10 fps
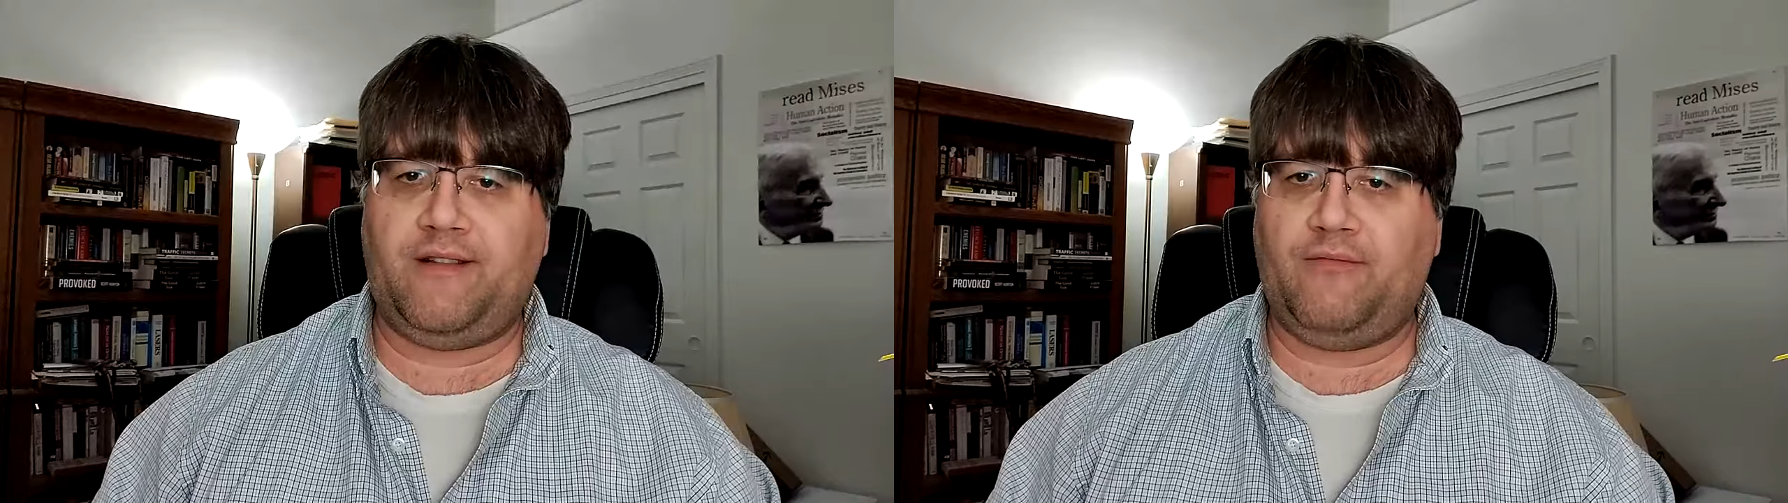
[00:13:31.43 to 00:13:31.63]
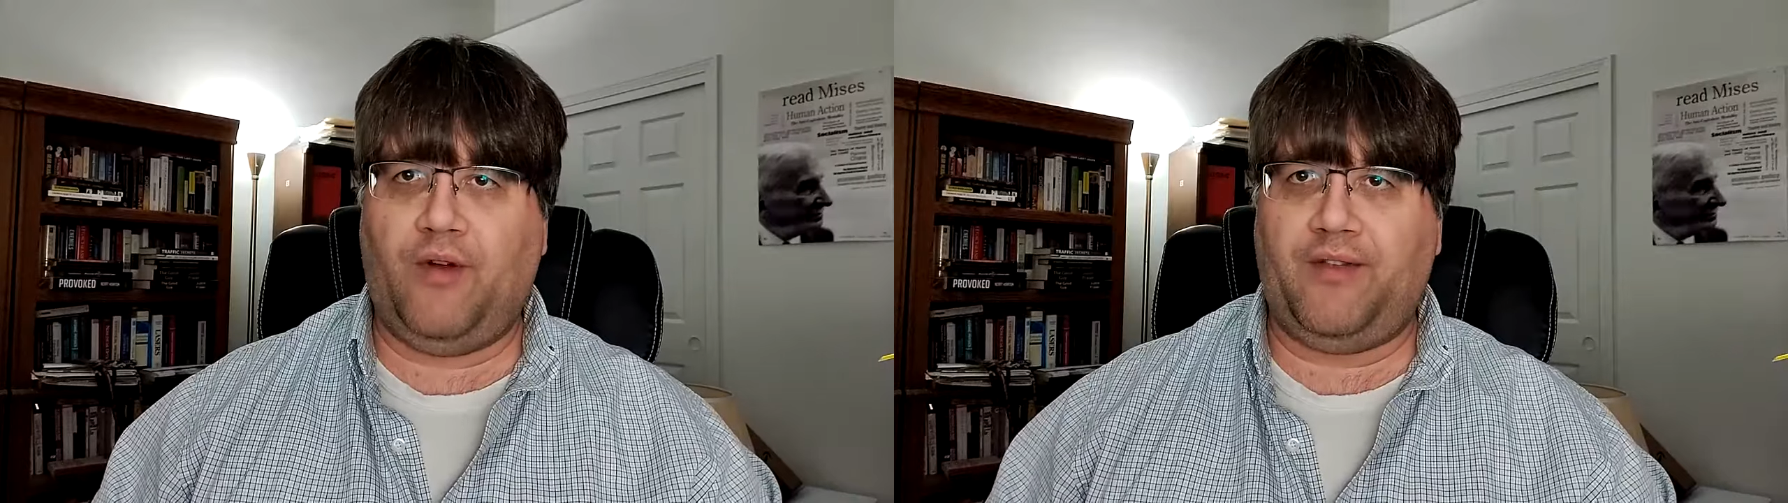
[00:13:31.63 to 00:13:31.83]

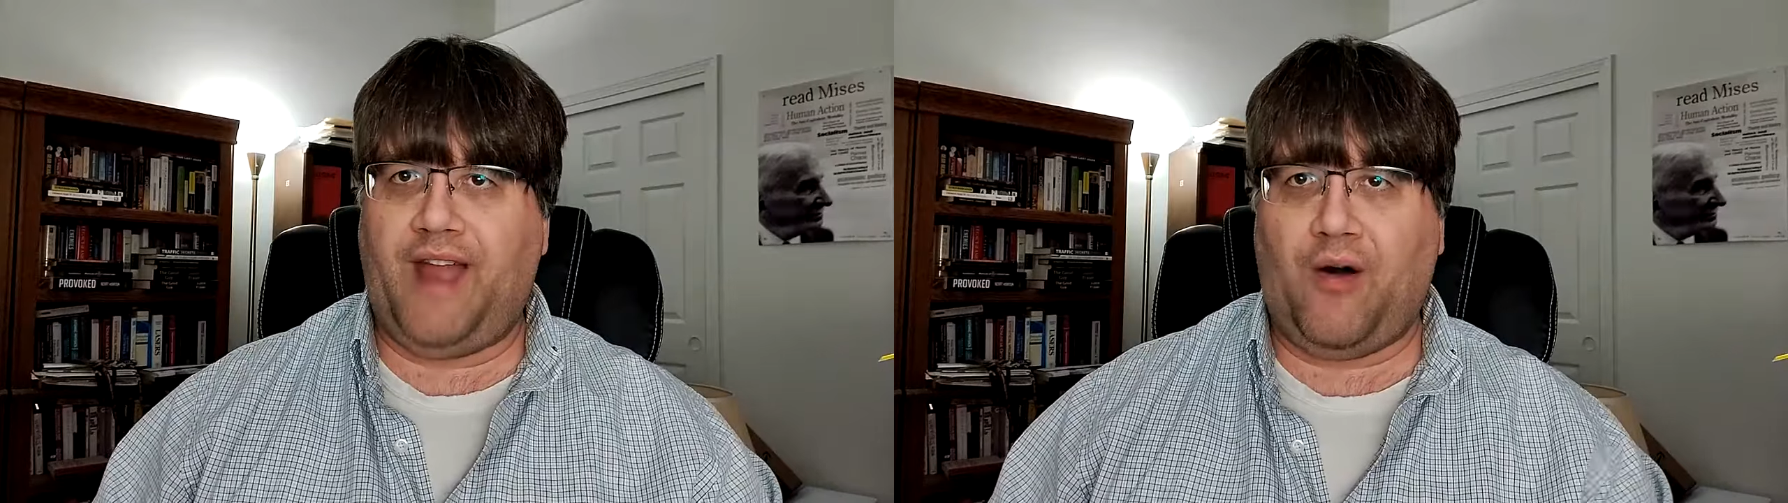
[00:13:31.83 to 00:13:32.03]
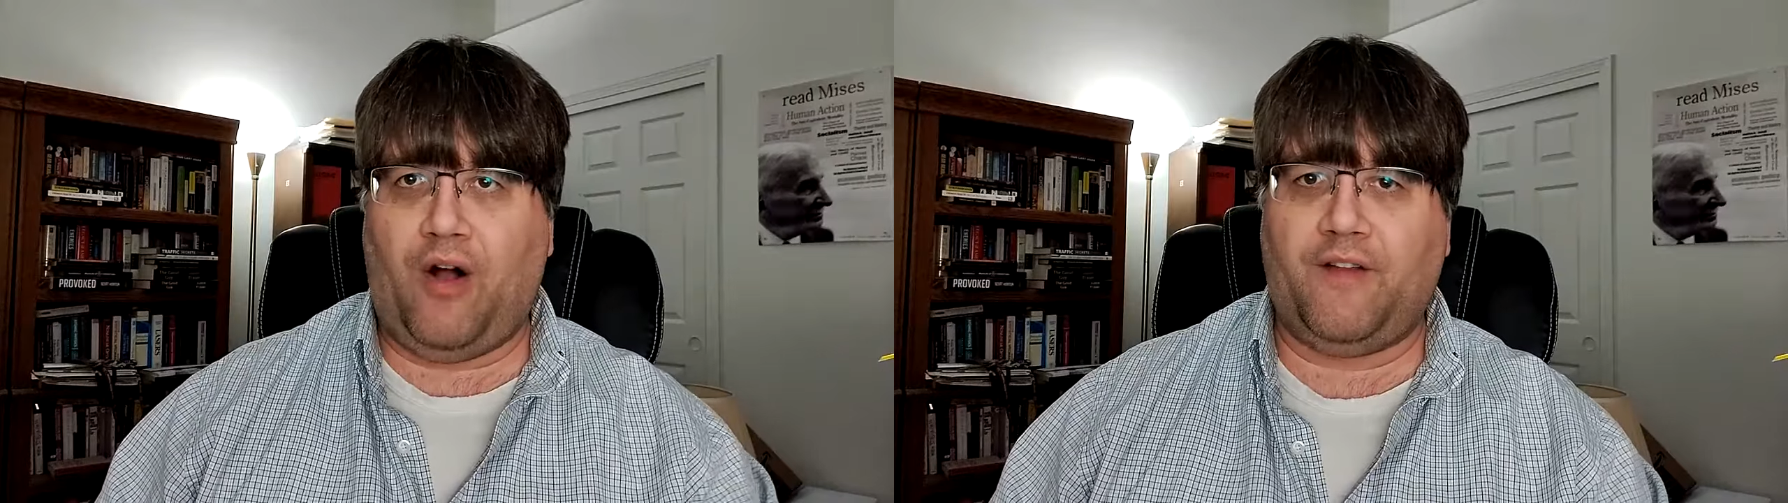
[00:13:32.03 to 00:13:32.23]
and
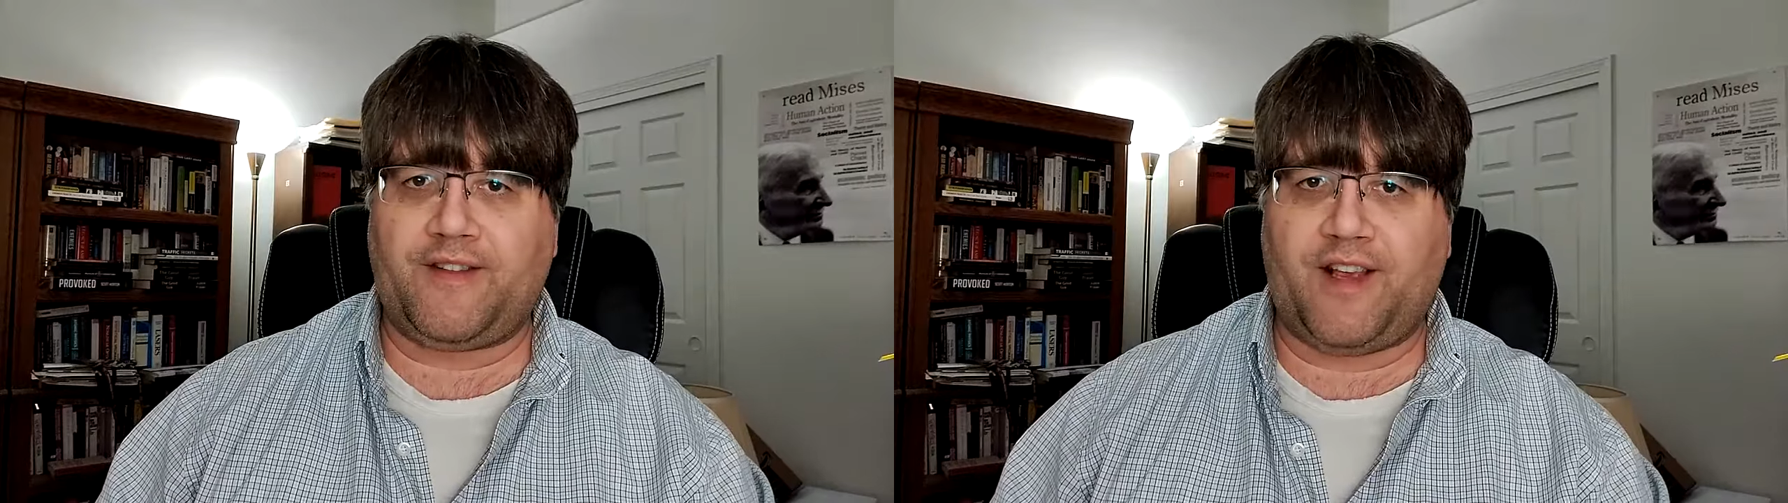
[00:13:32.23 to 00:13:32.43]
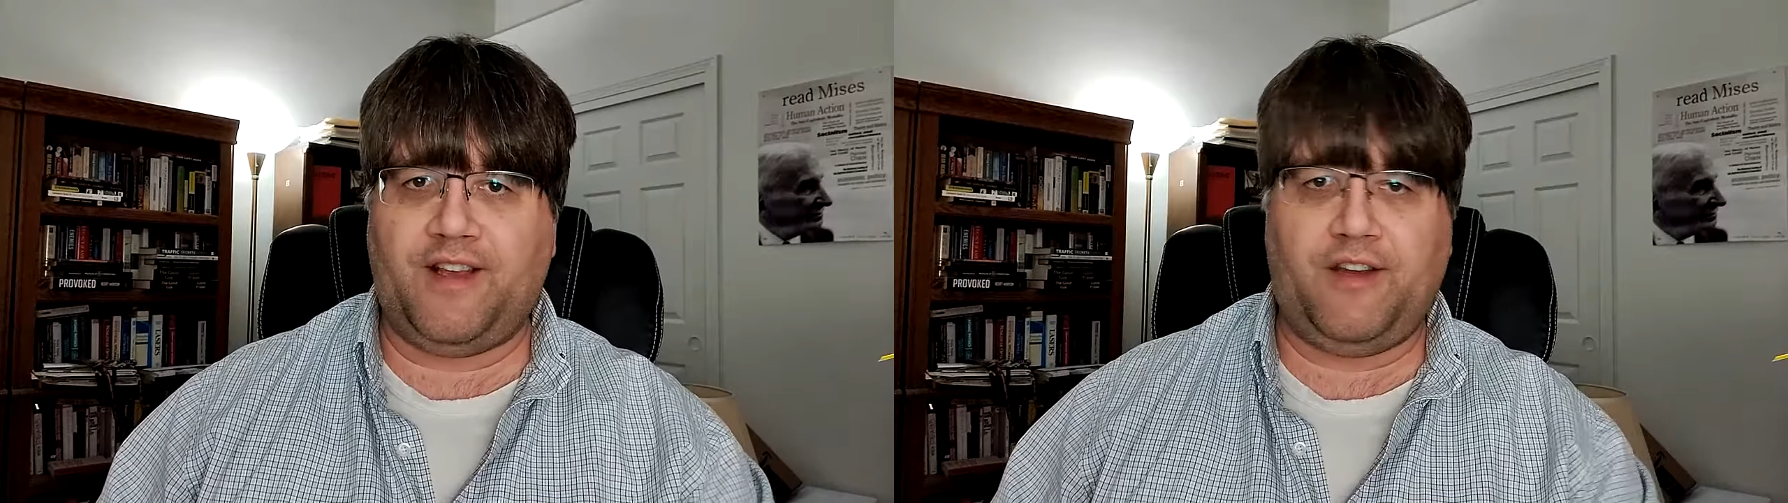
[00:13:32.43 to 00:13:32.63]
now all
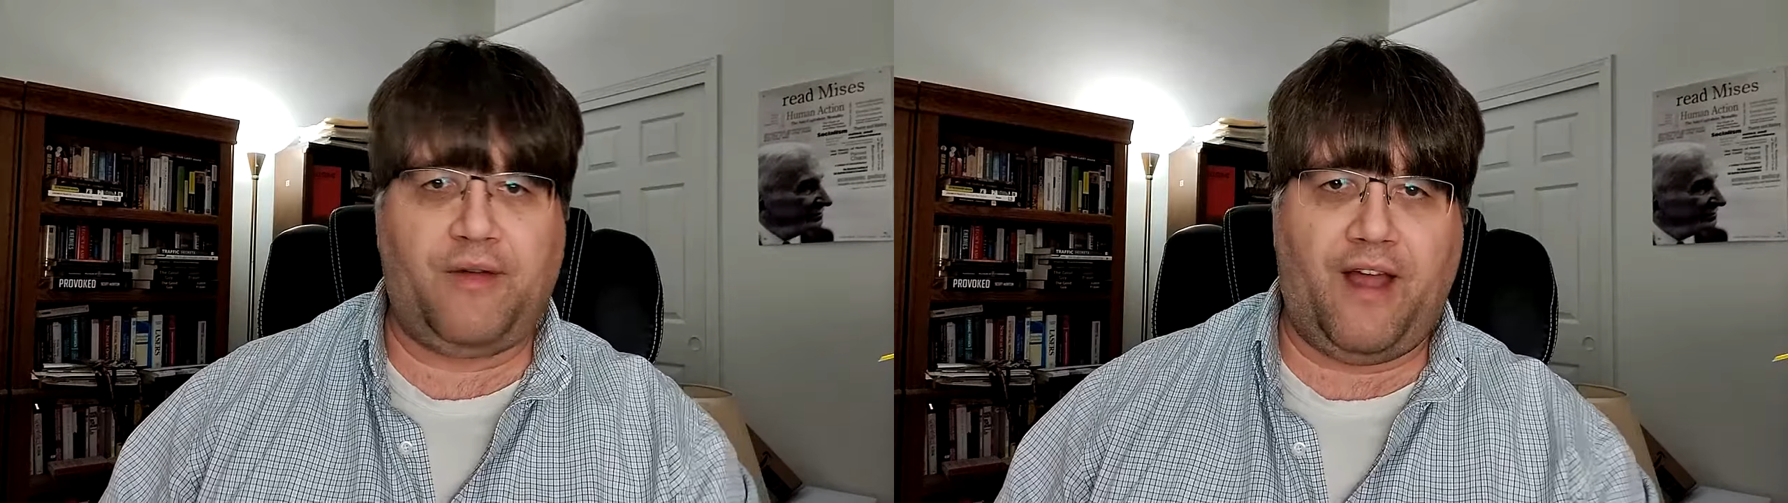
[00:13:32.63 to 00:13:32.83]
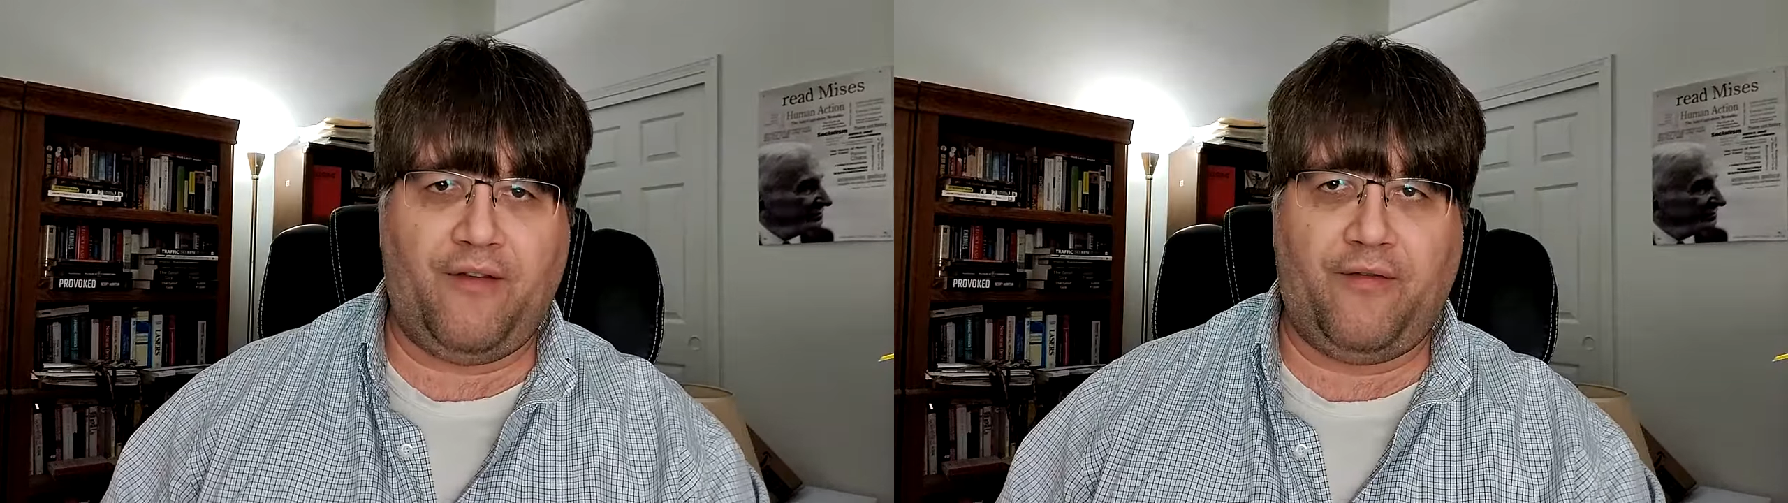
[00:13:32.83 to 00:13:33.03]
of a sudden
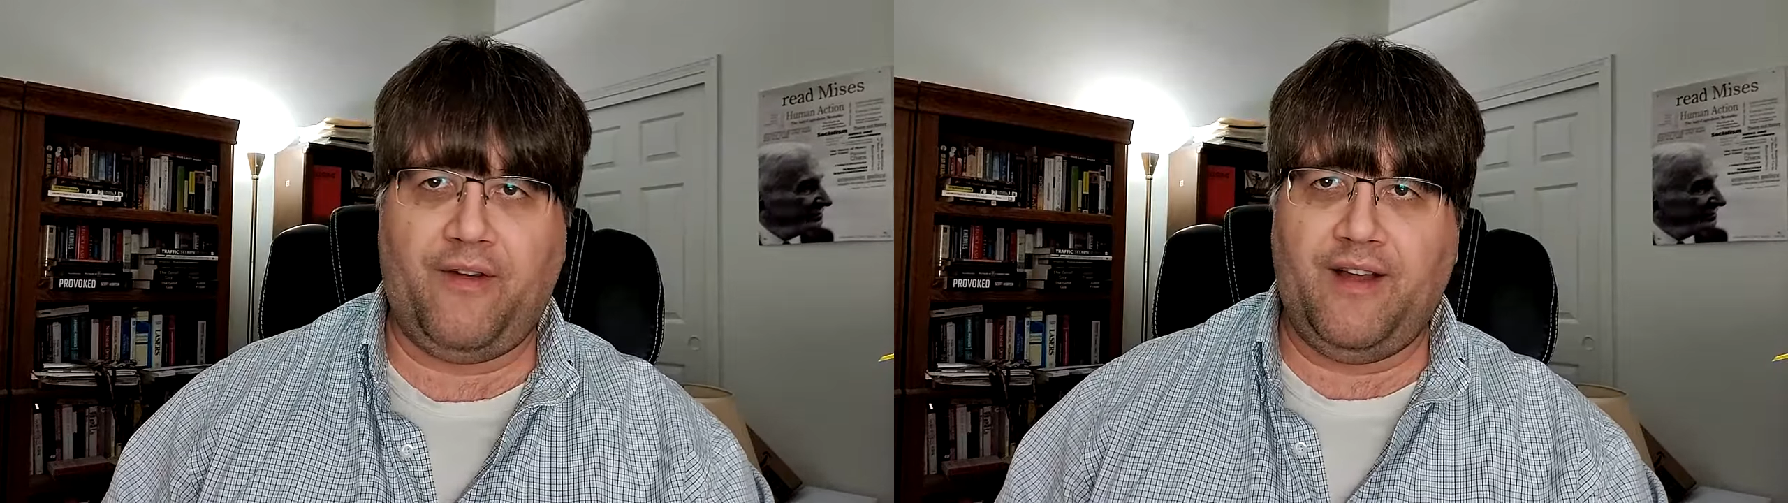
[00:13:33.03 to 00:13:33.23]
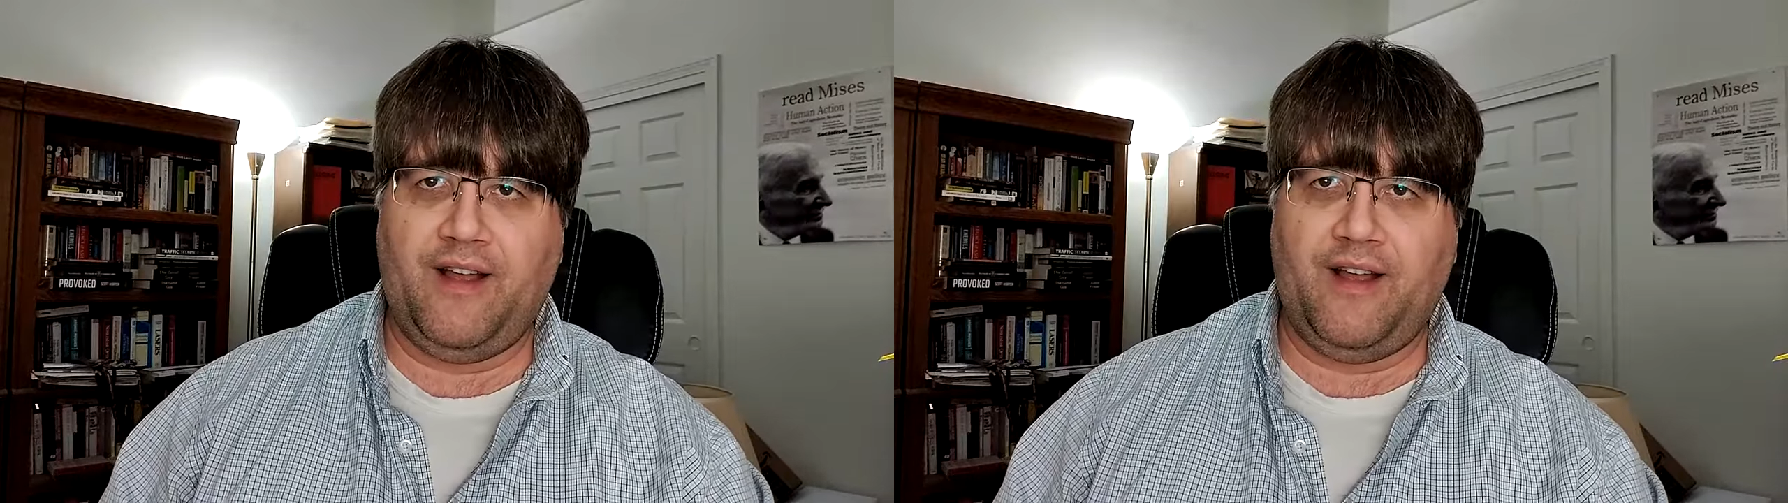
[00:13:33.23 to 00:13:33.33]
you have